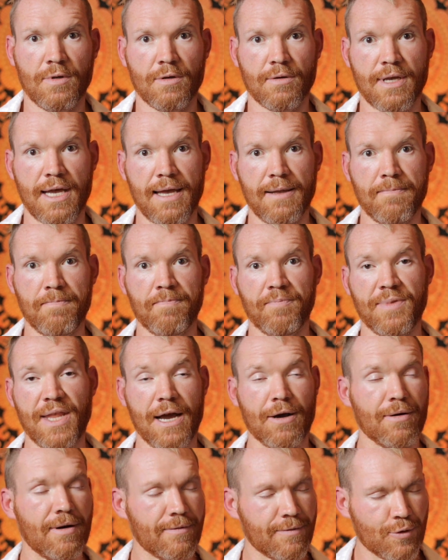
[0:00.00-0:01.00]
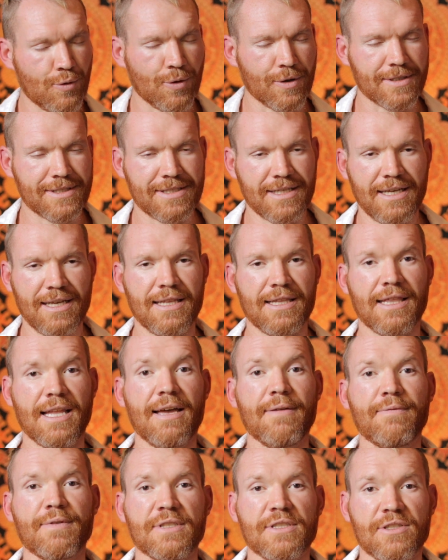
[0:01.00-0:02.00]
Okay? Now, of course,
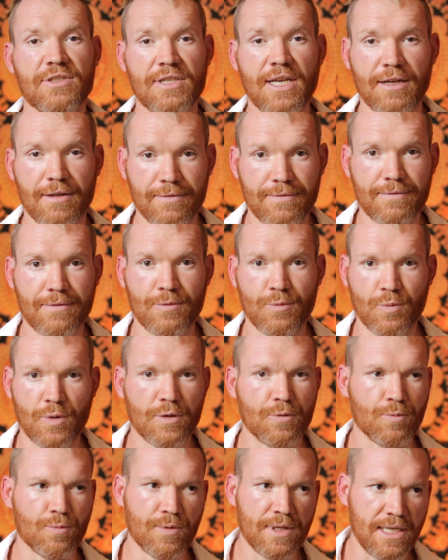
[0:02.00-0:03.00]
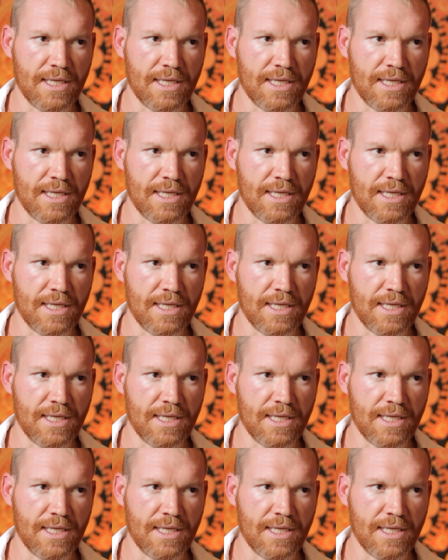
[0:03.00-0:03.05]
life itself would